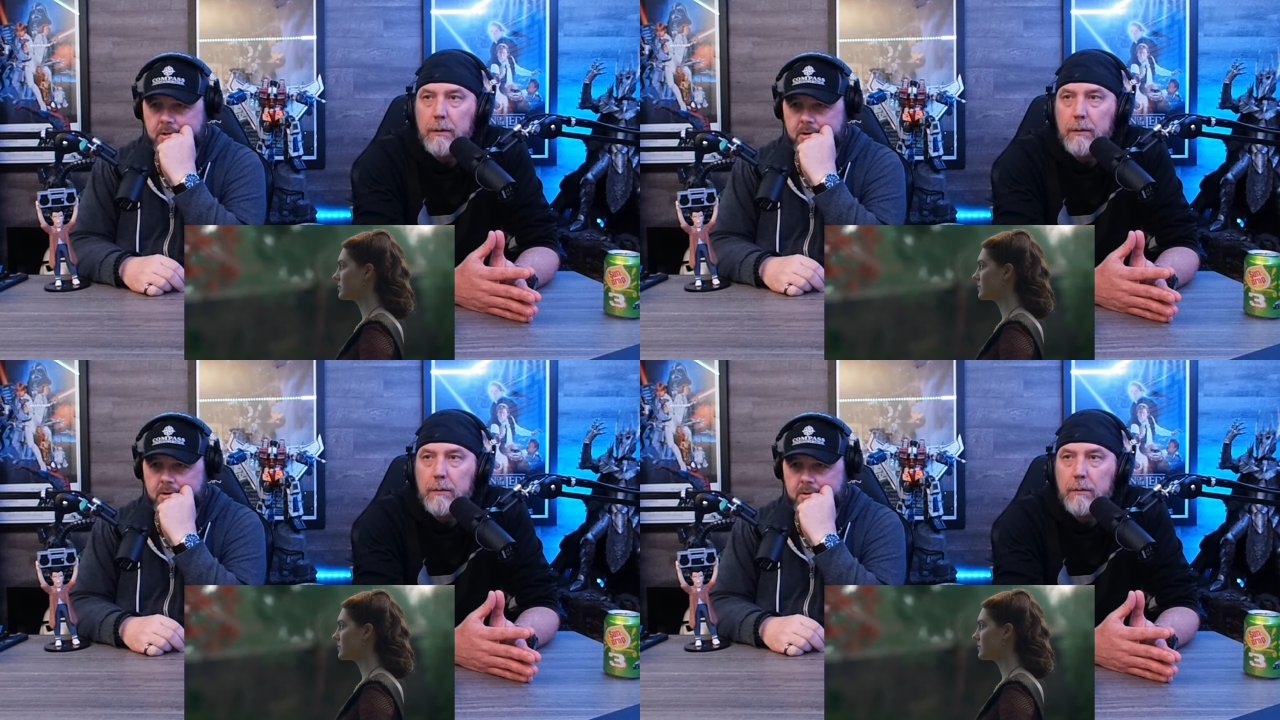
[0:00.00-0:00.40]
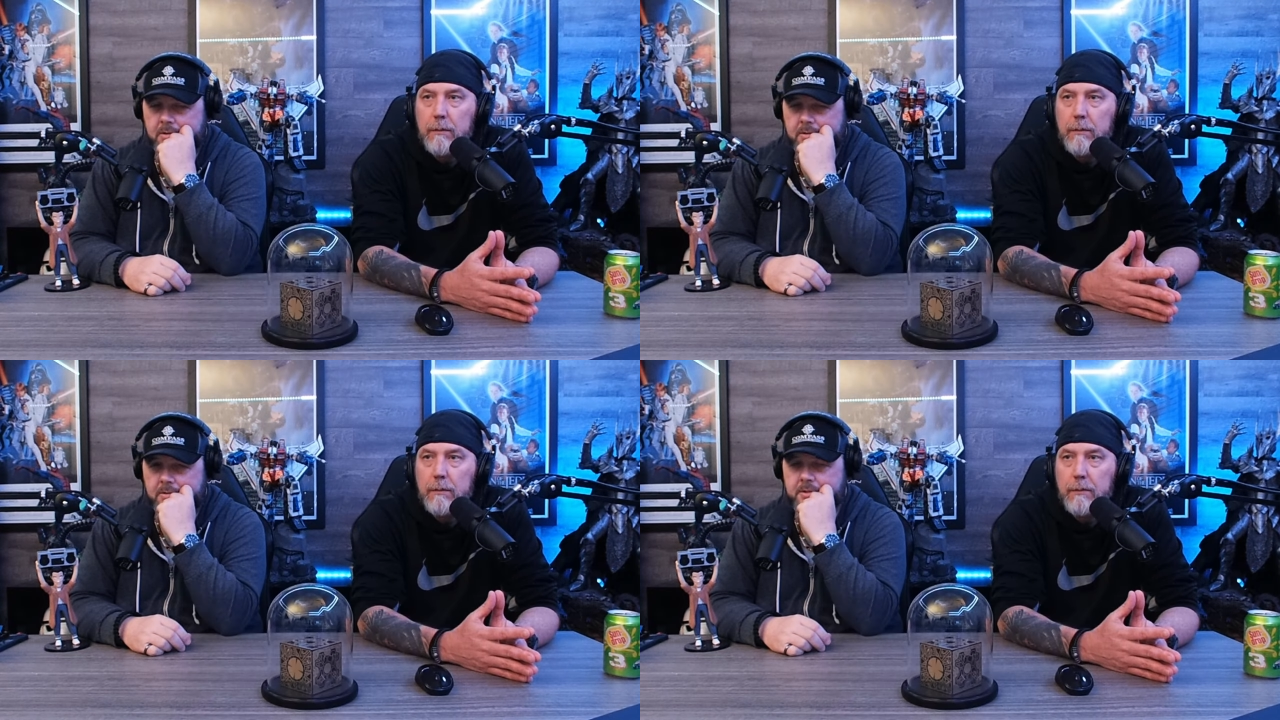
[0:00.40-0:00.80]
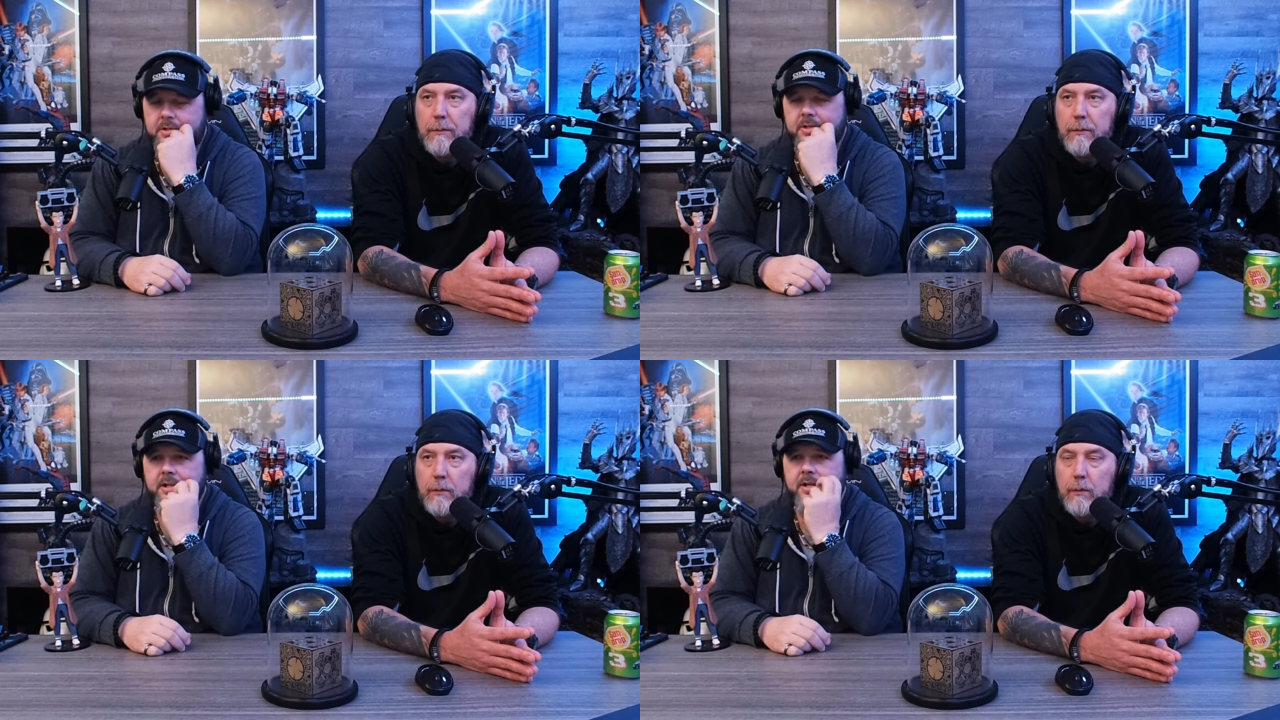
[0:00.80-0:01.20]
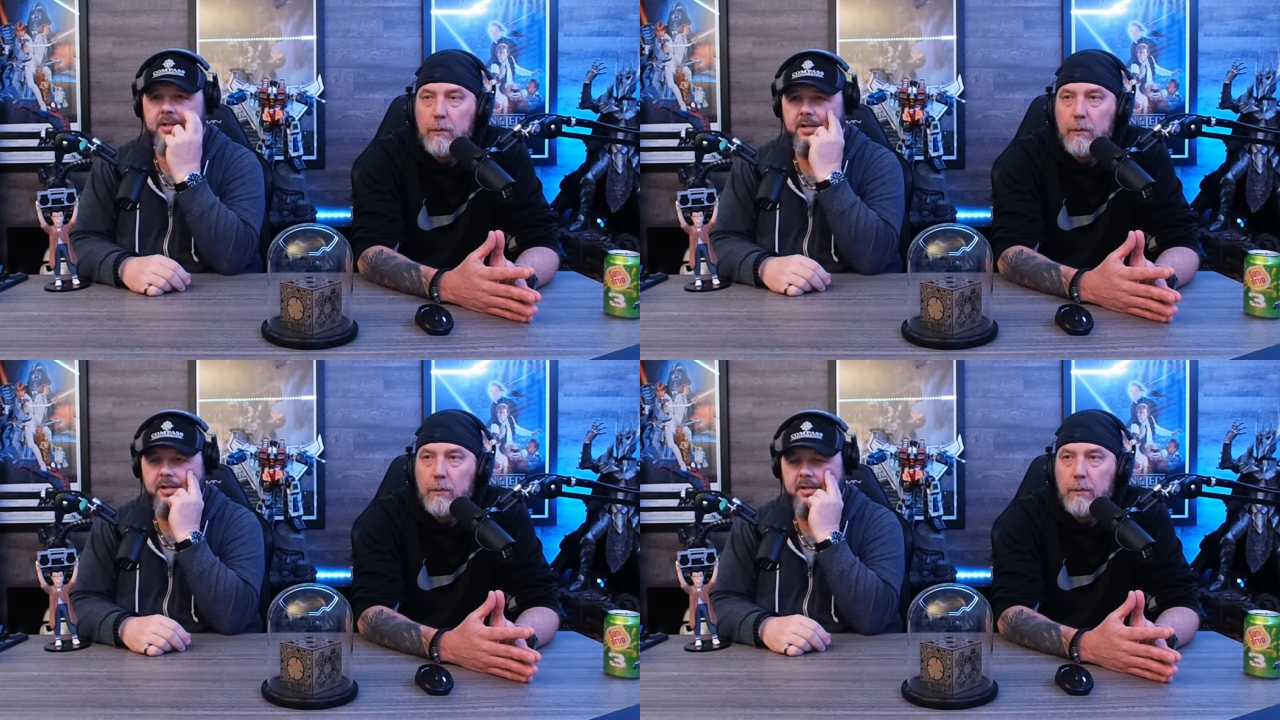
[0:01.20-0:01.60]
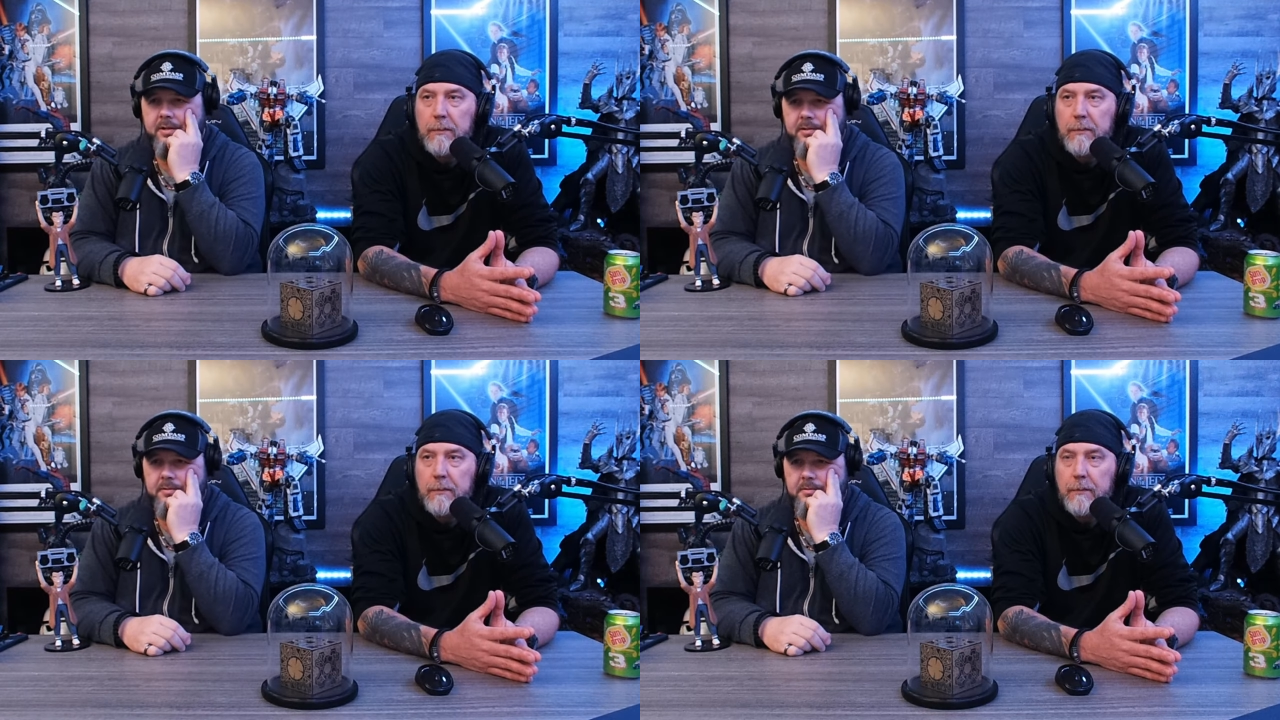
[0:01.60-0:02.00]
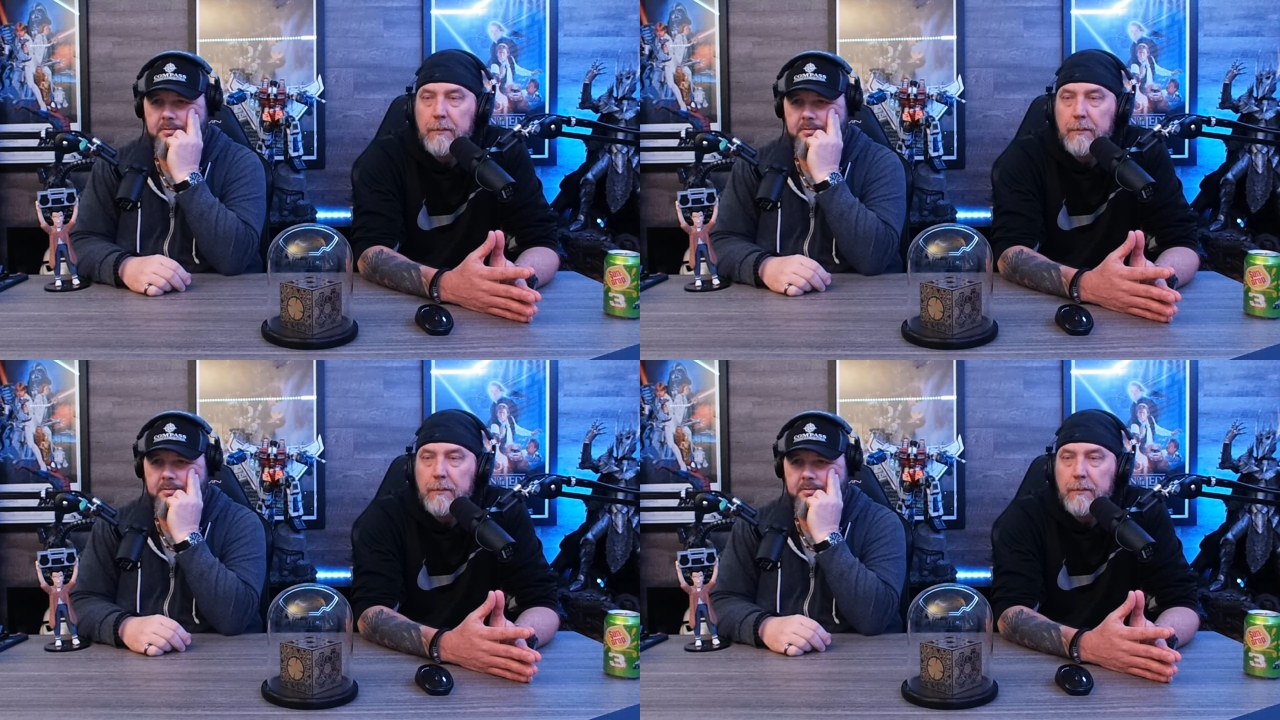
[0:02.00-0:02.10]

Speaker 1: Oh, shit, I think I know.